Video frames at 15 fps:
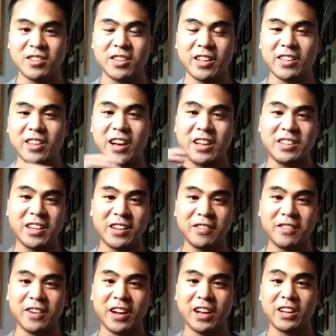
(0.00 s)
that they
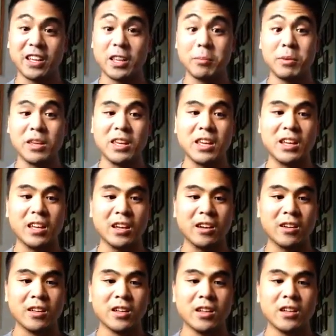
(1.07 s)
identified in the beginning,